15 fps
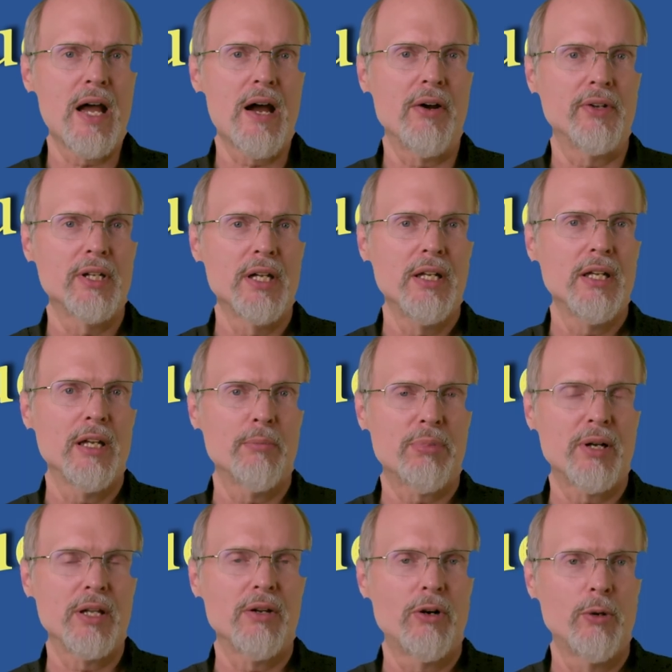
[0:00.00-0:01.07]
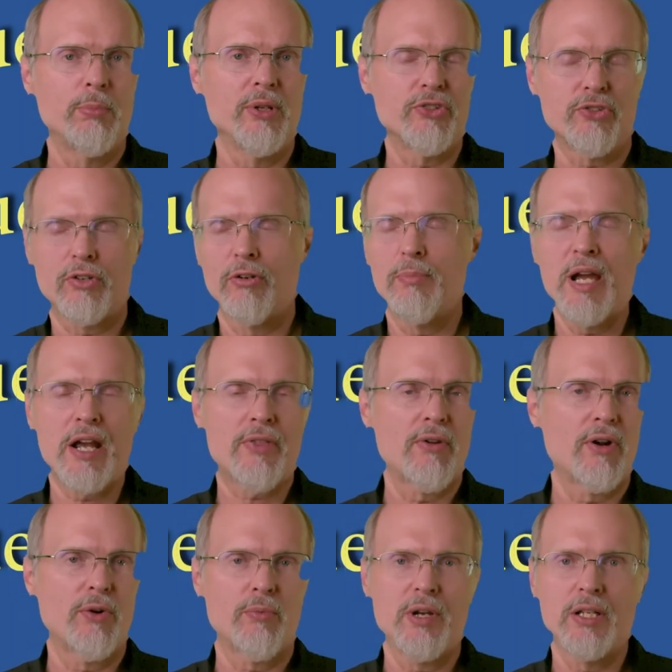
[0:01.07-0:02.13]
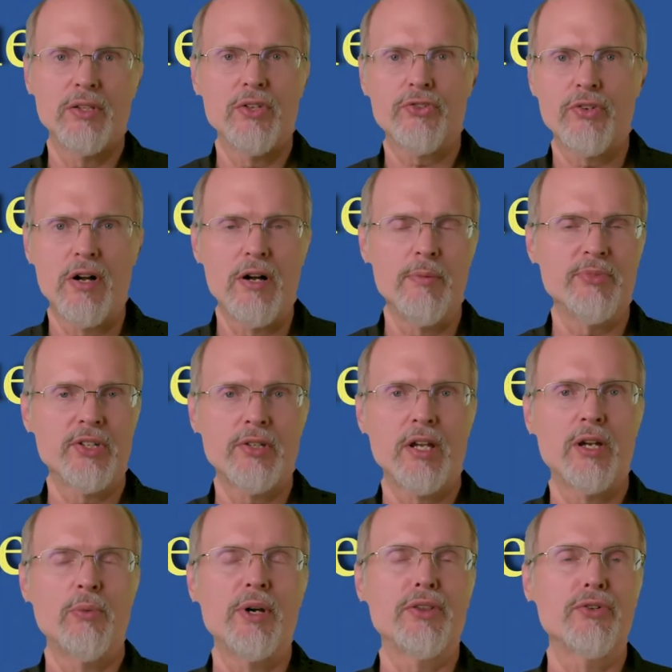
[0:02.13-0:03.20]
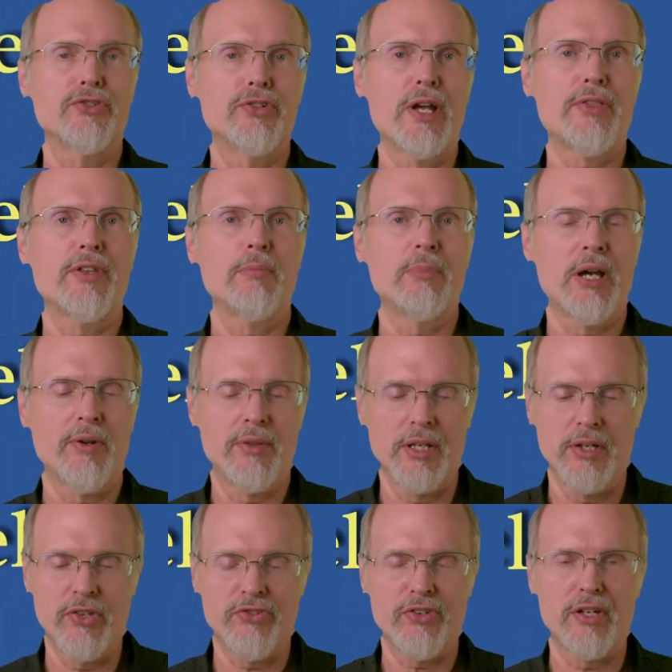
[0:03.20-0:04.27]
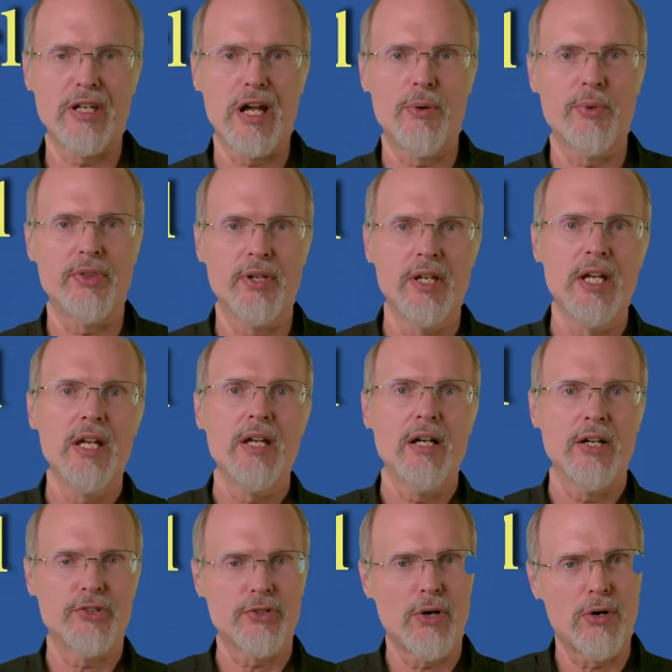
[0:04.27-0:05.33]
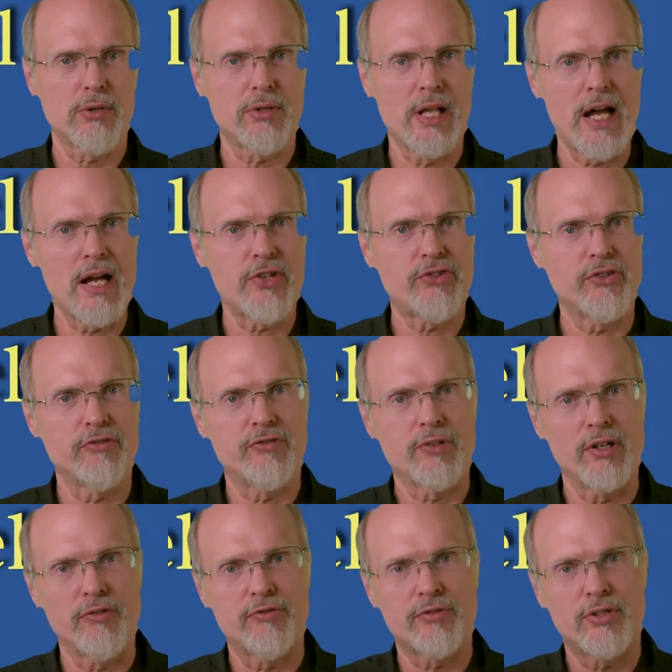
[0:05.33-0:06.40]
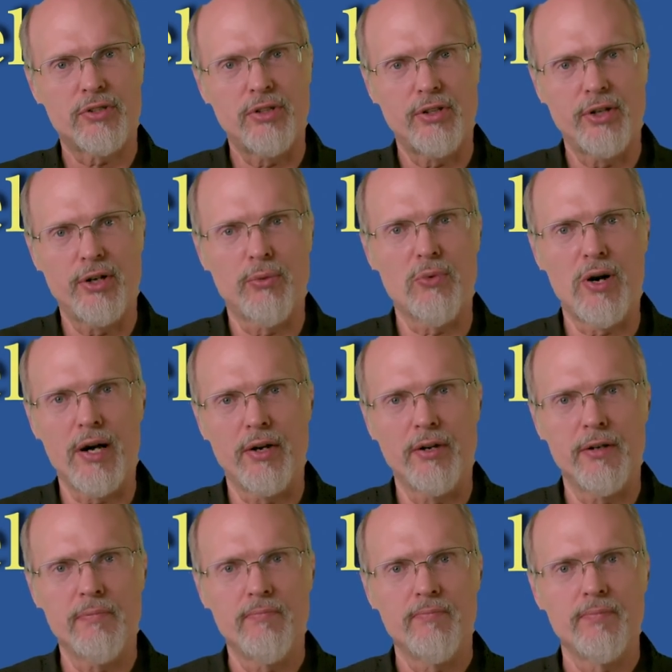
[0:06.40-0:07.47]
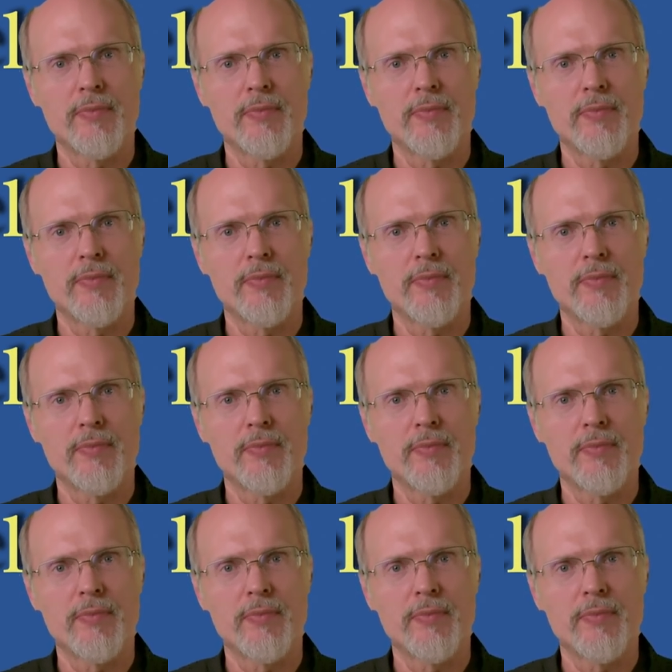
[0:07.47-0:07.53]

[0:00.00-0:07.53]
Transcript: out, pretty hopeless, go back there and read the Psalms. I'll tell you what, there's nothing better than to sit down with a tall glass of clear water,